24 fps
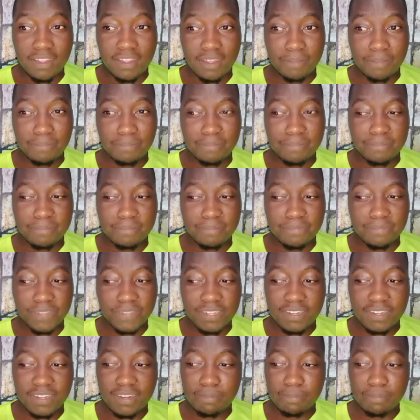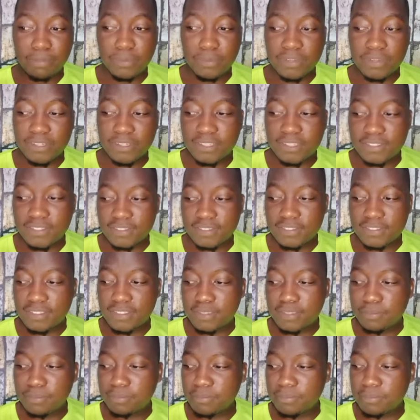Um, final about this
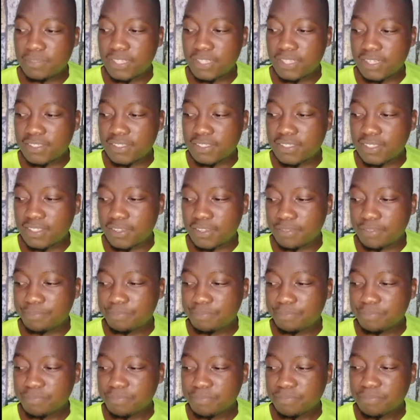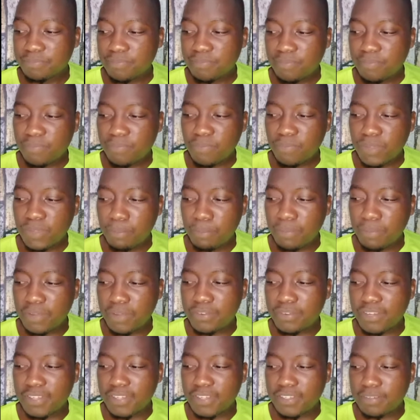game that um,
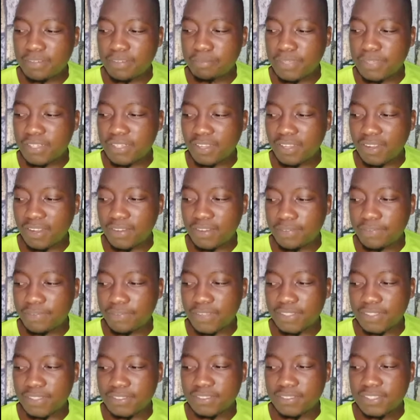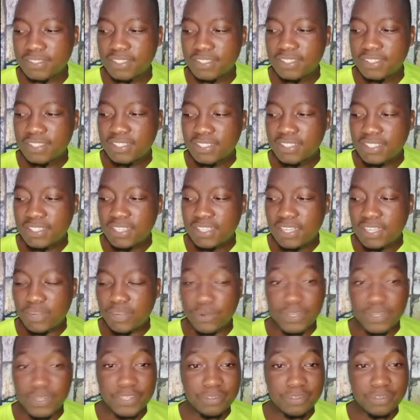Man United beat Halifax.
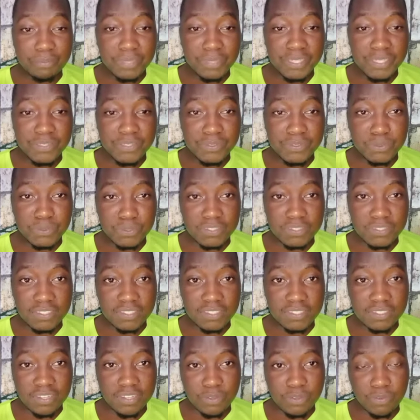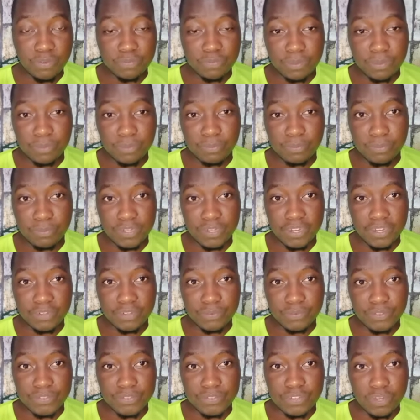According to my news sources, they confirmed to me
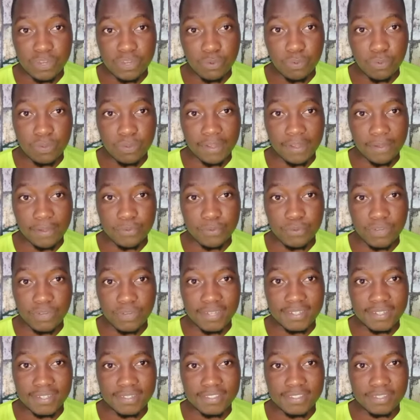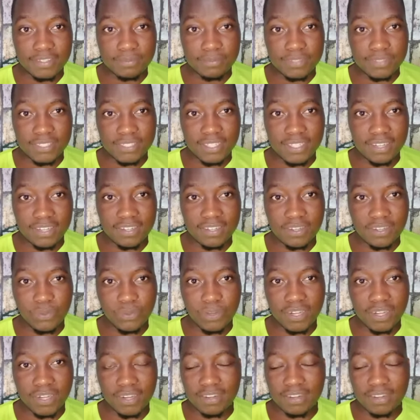that Cristiano Ronaldo and James Garner
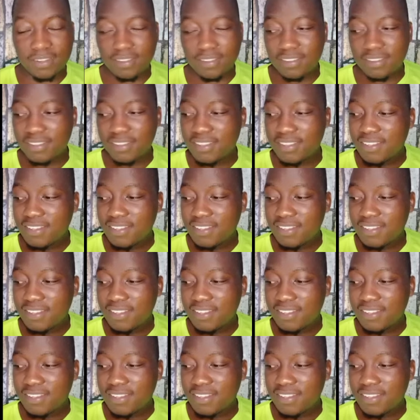or Garner